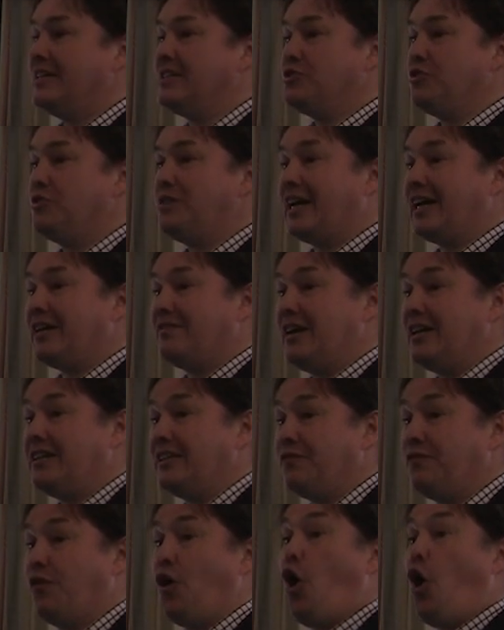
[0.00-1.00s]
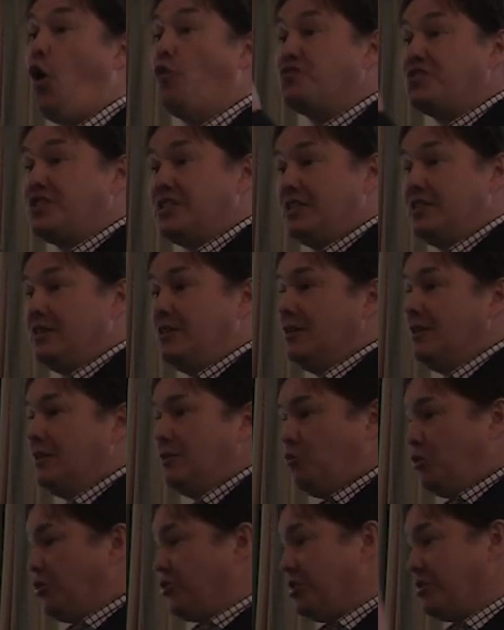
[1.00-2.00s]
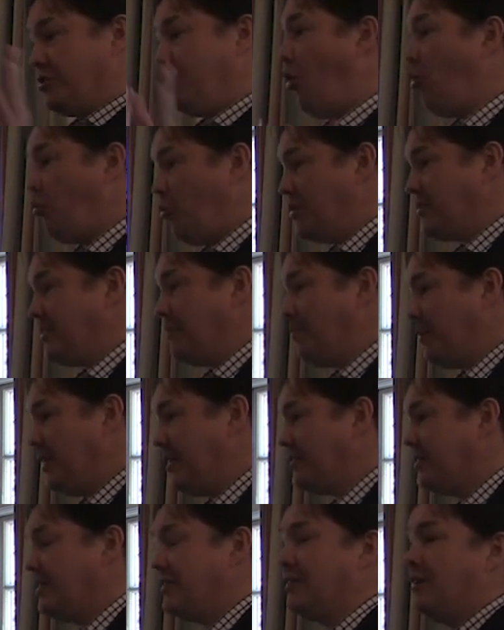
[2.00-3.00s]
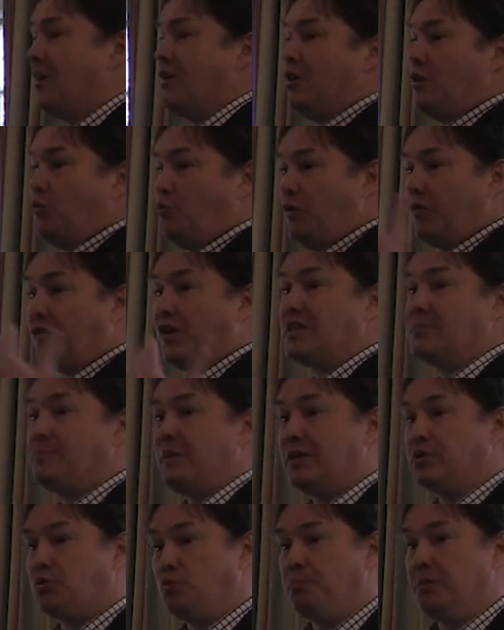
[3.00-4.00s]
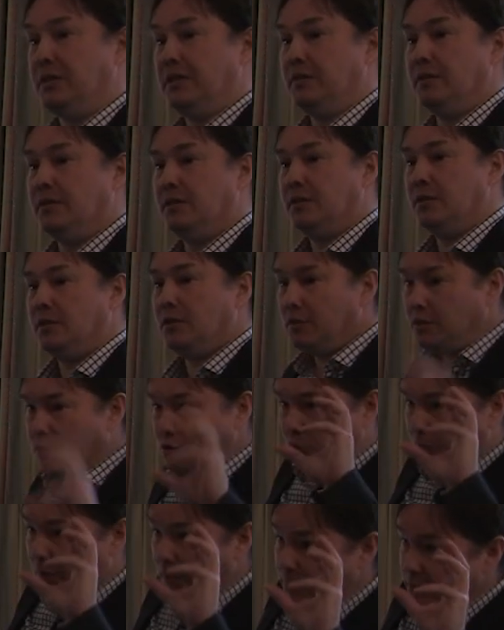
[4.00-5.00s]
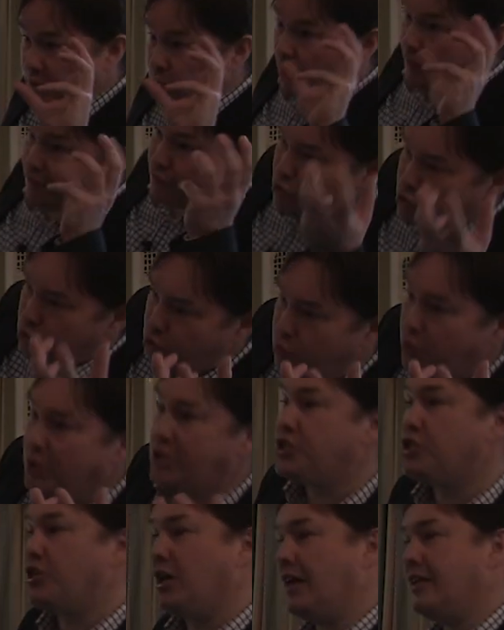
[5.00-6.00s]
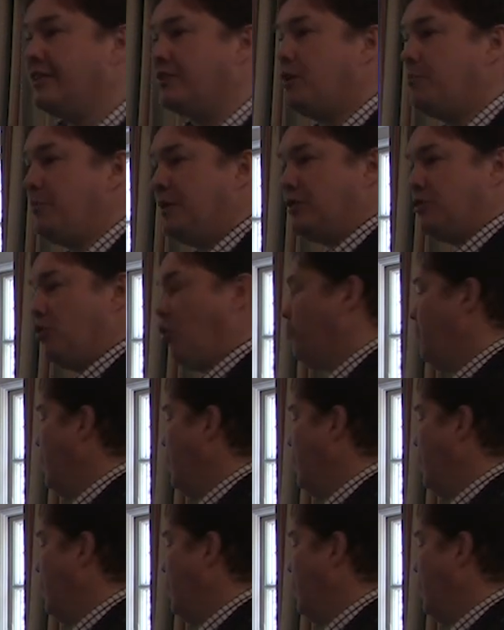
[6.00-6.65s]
is the derivative of z, which is always implicit, with respect to b. So maybe you have to switch a little bit your